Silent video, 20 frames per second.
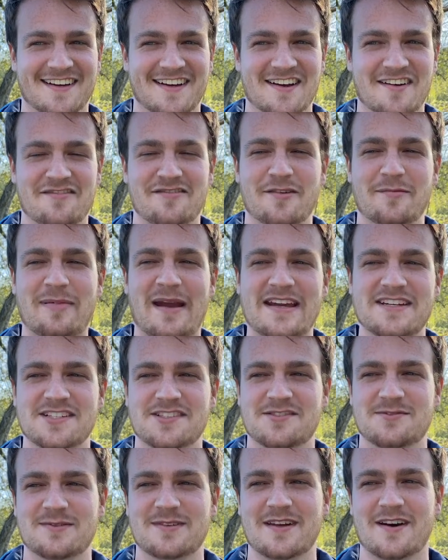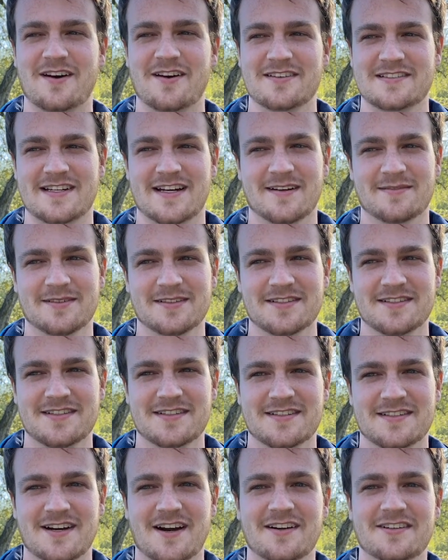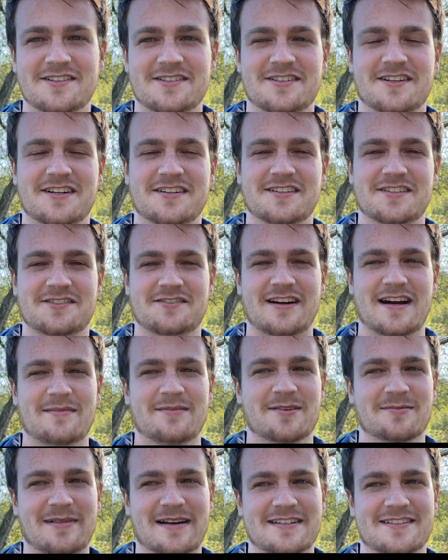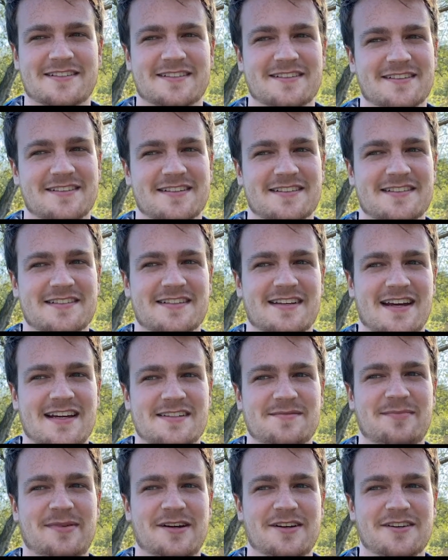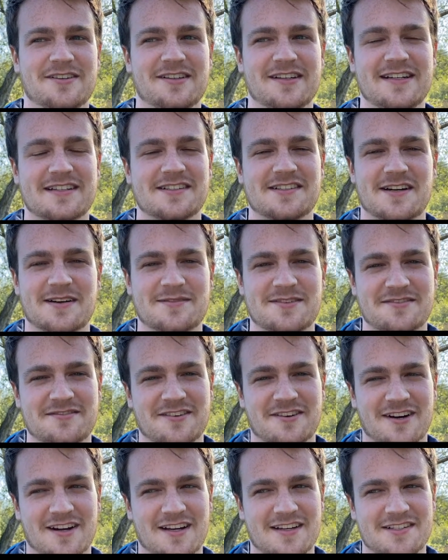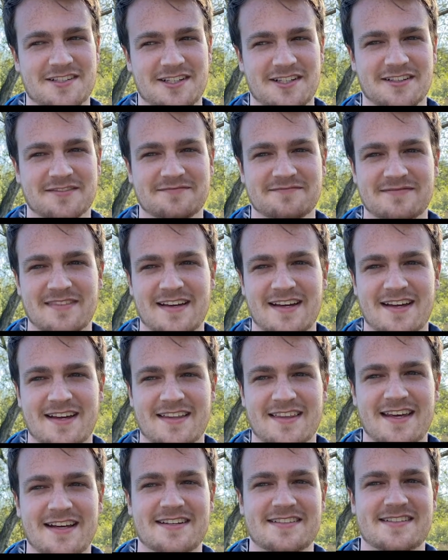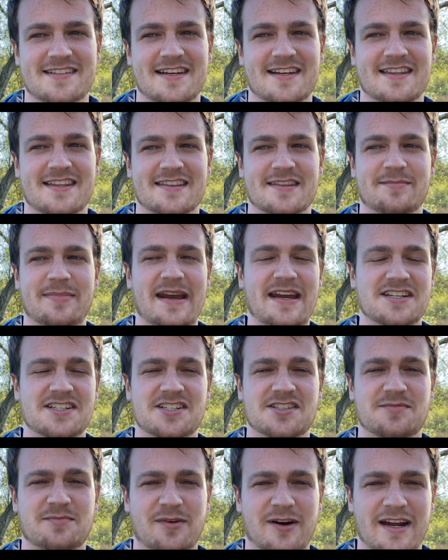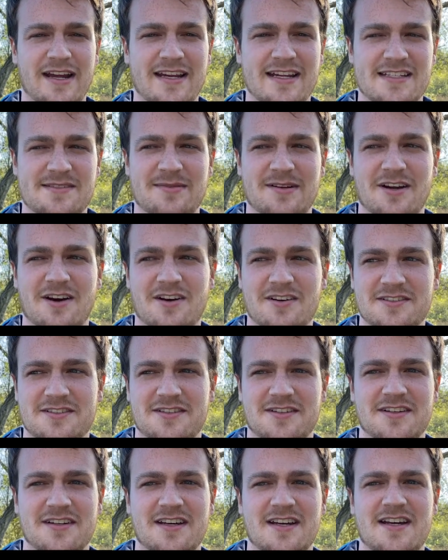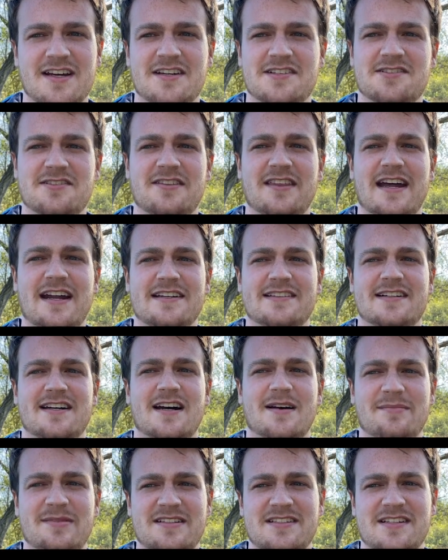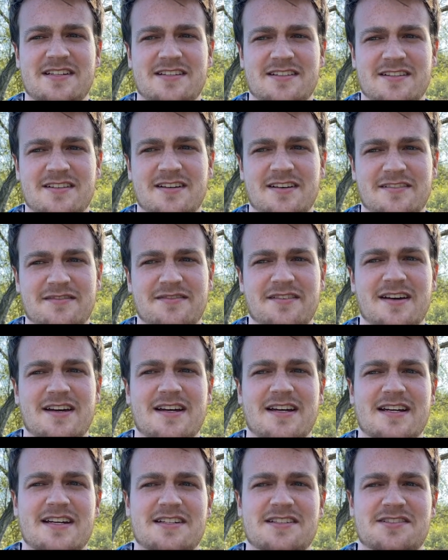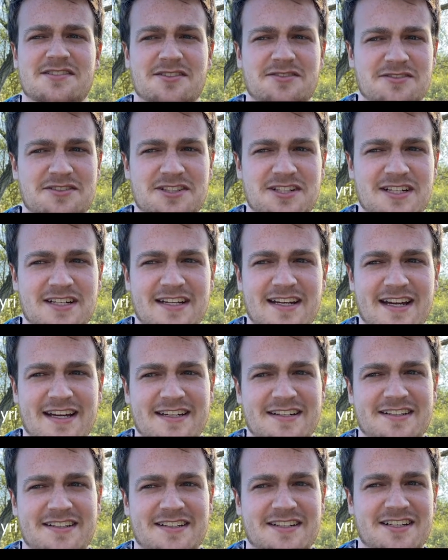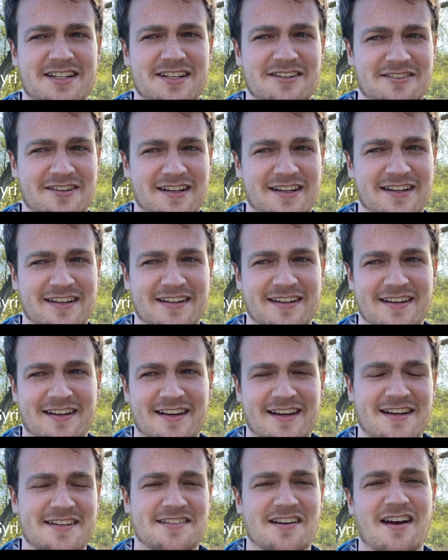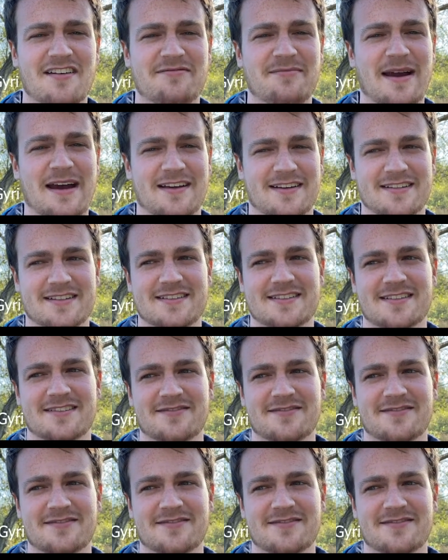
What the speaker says: For patients with Alzheimer's, doctors could describe their mental illness as purely in terms of neurology. They could say that the patient's brain has been altered so that its composition of sulci and gyri is off balance.